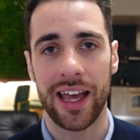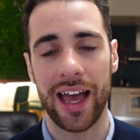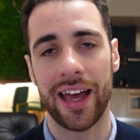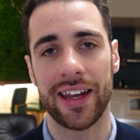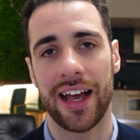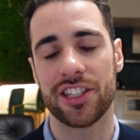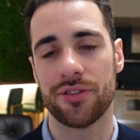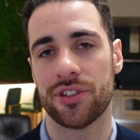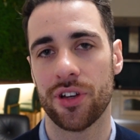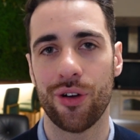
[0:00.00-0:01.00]
and as a
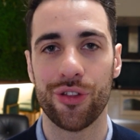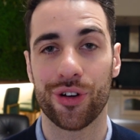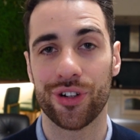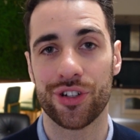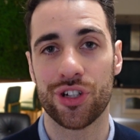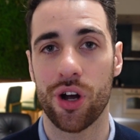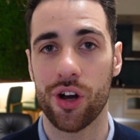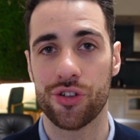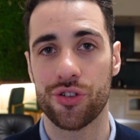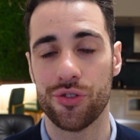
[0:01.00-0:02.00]
result, they're going to
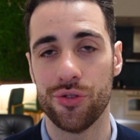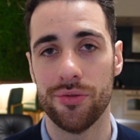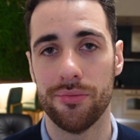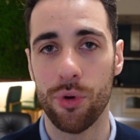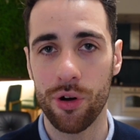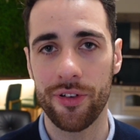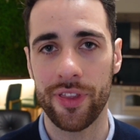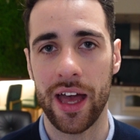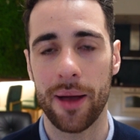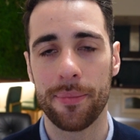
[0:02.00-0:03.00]
charge you more for
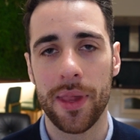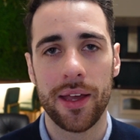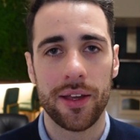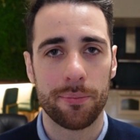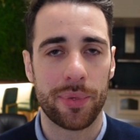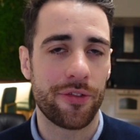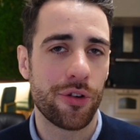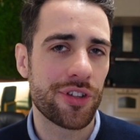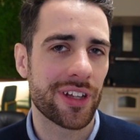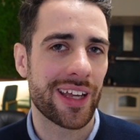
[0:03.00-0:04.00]
that. But if
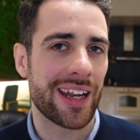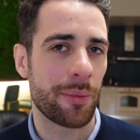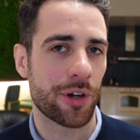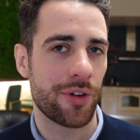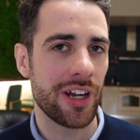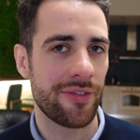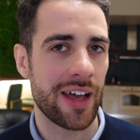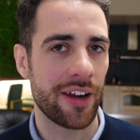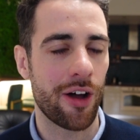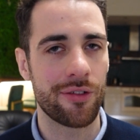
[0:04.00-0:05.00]
you're using a dynamic creative
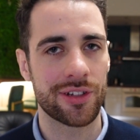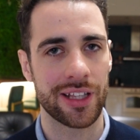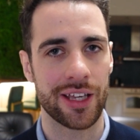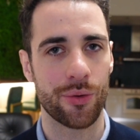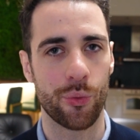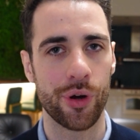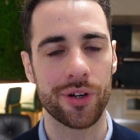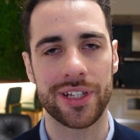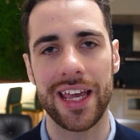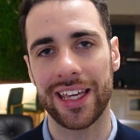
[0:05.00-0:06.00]
ad, obviously we're
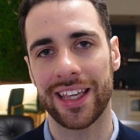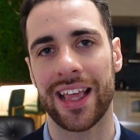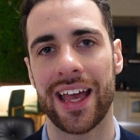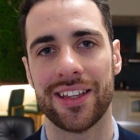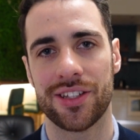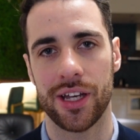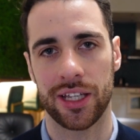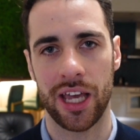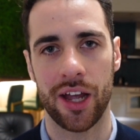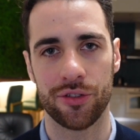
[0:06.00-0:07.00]
taking that into
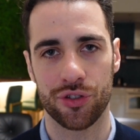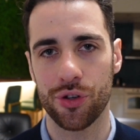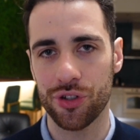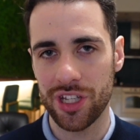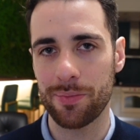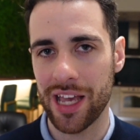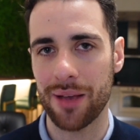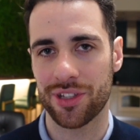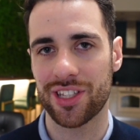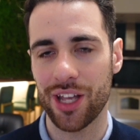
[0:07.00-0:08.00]
account. So your
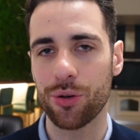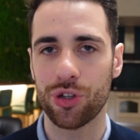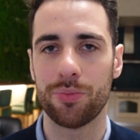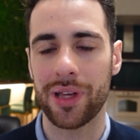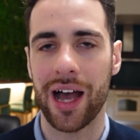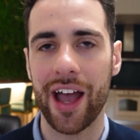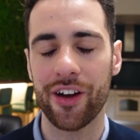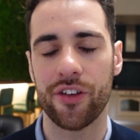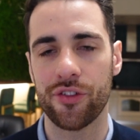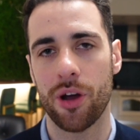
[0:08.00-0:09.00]
CPMs still could be
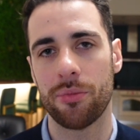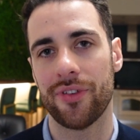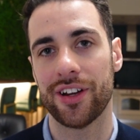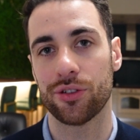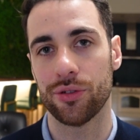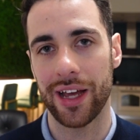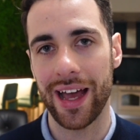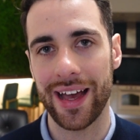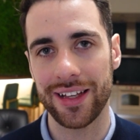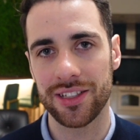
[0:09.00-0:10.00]
higher if you're not providing good
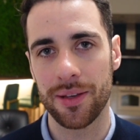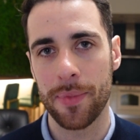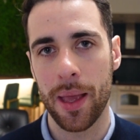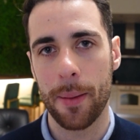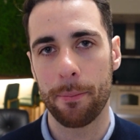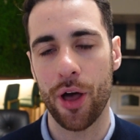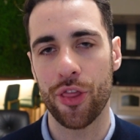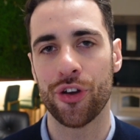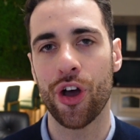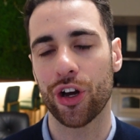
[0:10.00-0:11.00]
ads, but
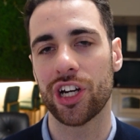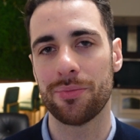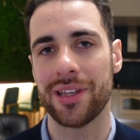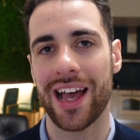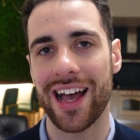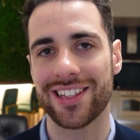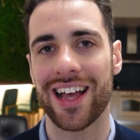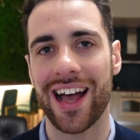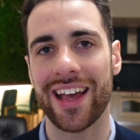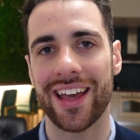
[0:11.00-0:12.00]
they're not going to be as
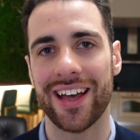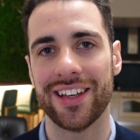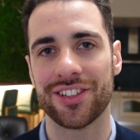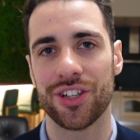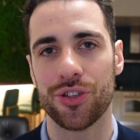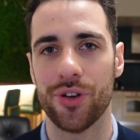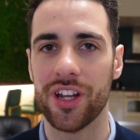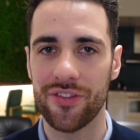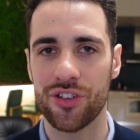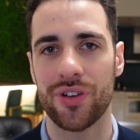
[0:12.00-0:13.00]
high as your
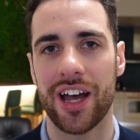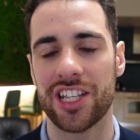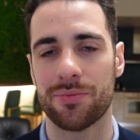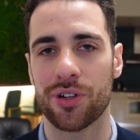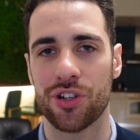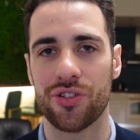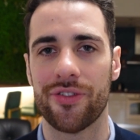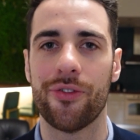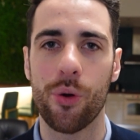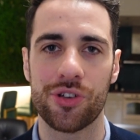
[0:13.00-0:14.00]
individual ads, because you're
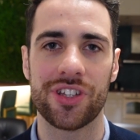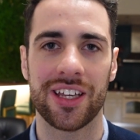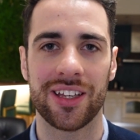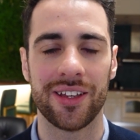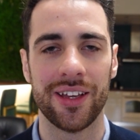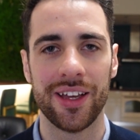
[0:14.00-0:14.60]
forcing